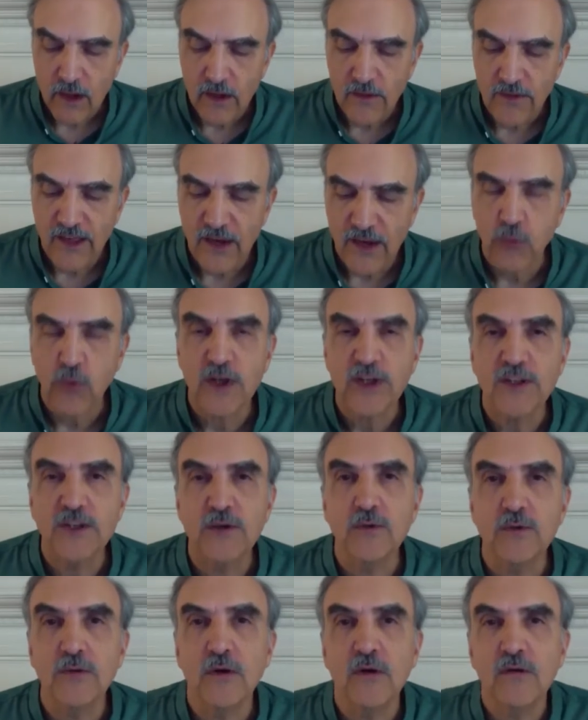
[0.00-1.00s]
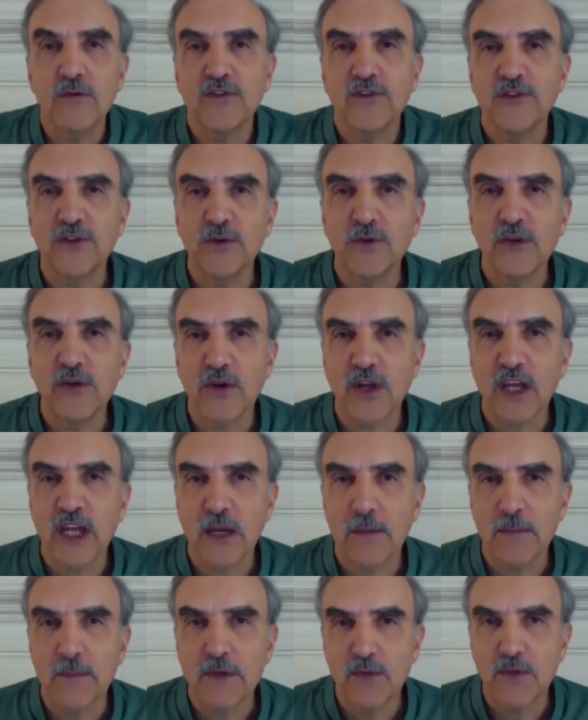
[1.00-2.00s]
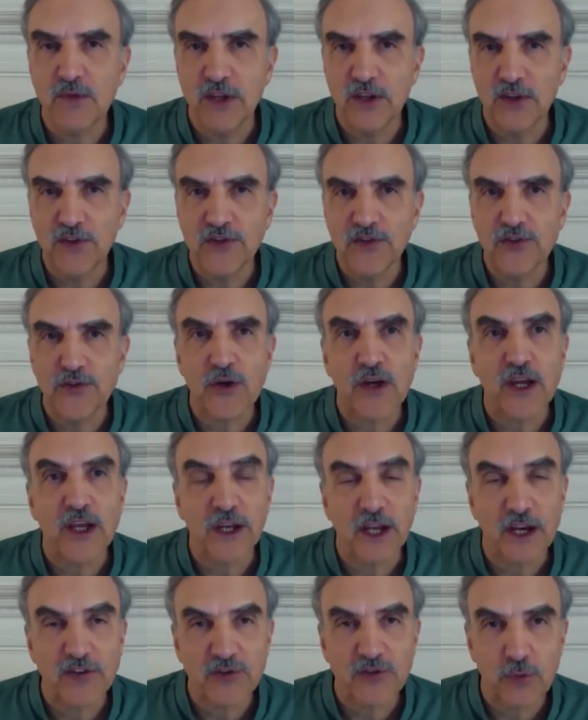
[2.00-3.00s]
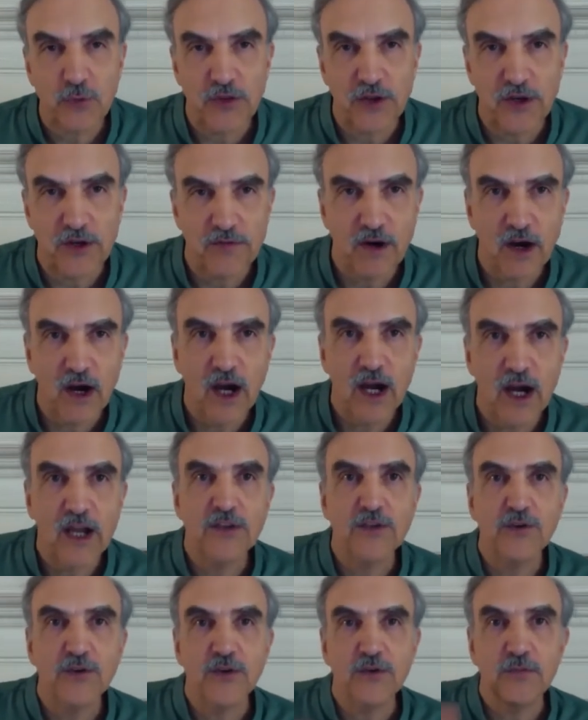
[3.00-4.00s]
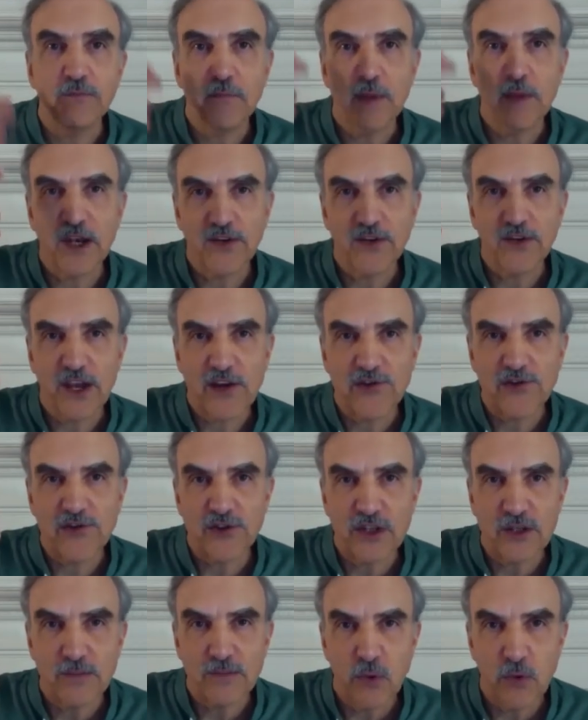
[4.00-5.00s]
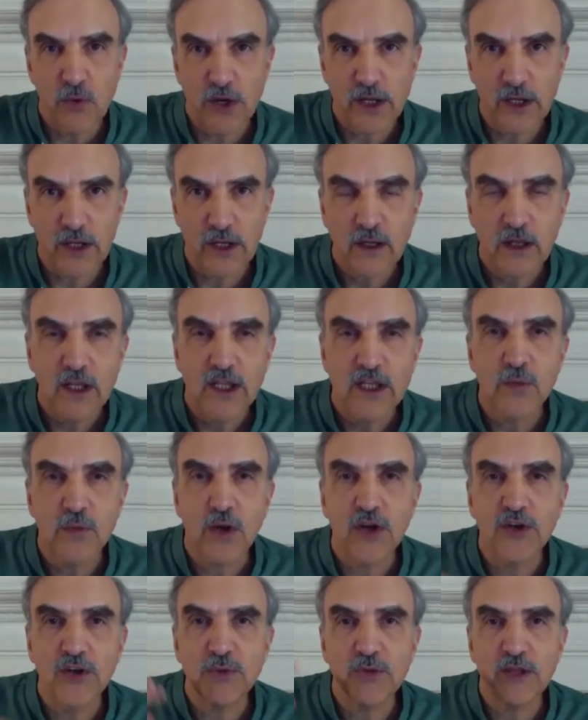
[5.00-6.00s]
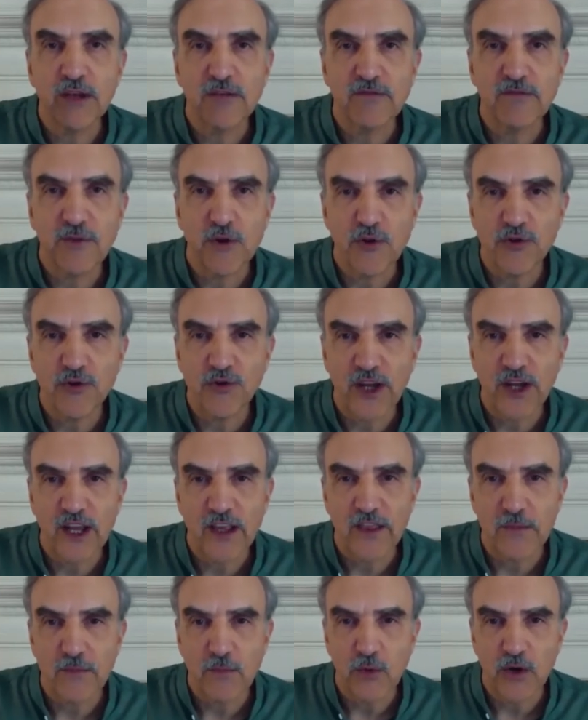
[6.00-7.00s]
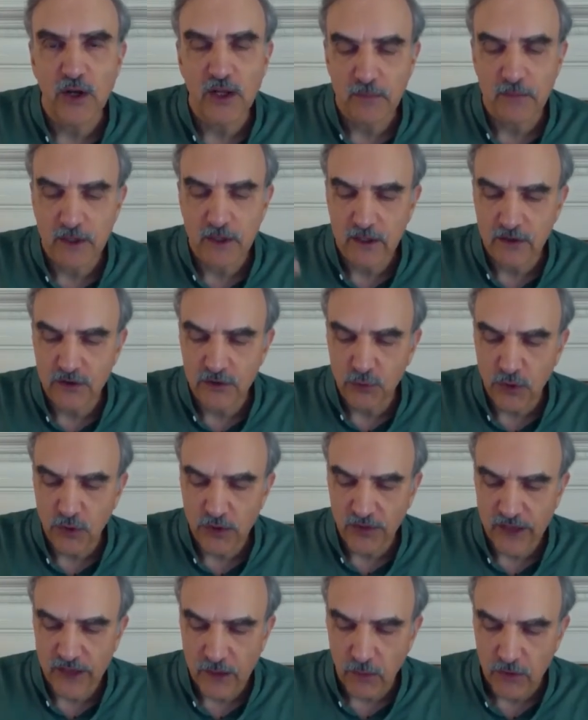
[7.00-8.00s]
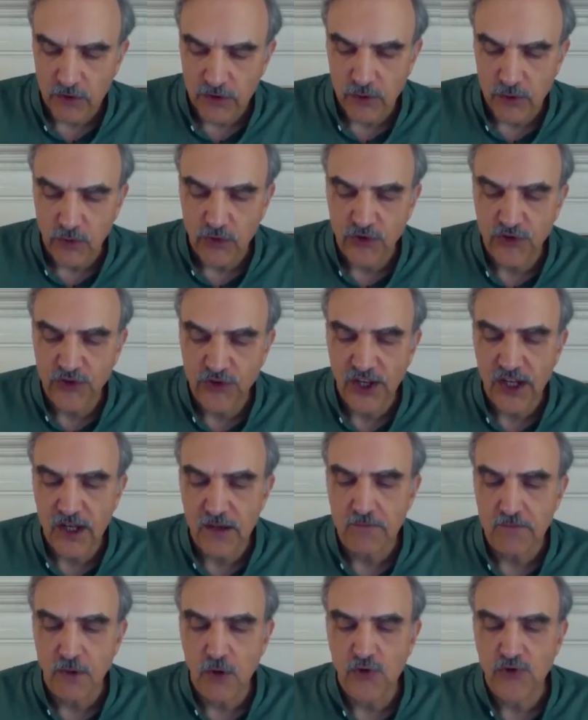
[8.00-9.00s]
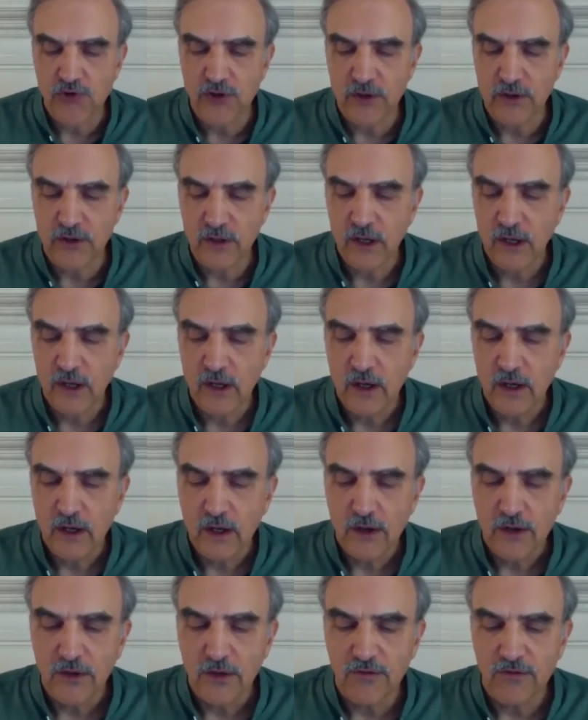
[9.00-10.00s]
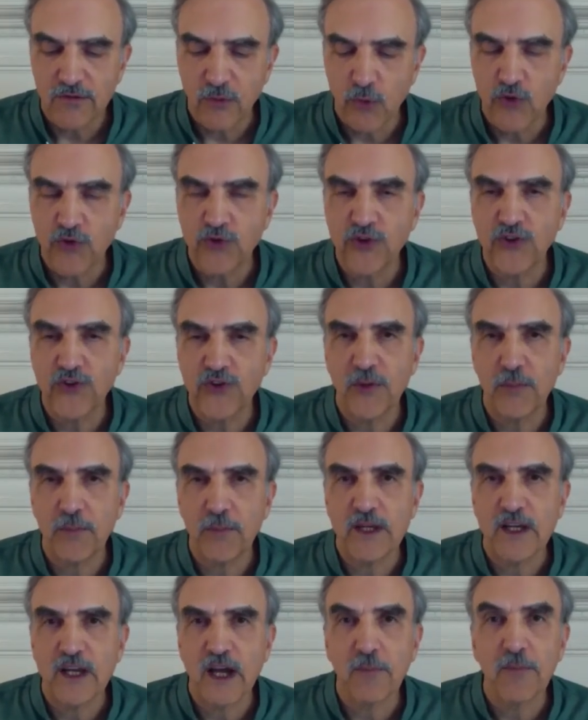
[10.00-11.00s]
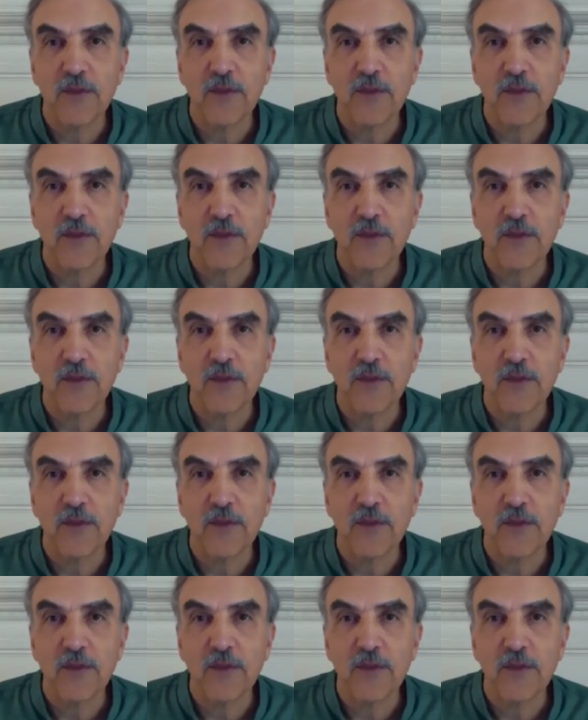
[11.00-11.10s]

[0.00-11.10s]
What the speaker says: that when you do your communions, your connection with the divine, your meditation in the morning, you want to do that first thing in the morning, because what that will do will set in motion the forces that become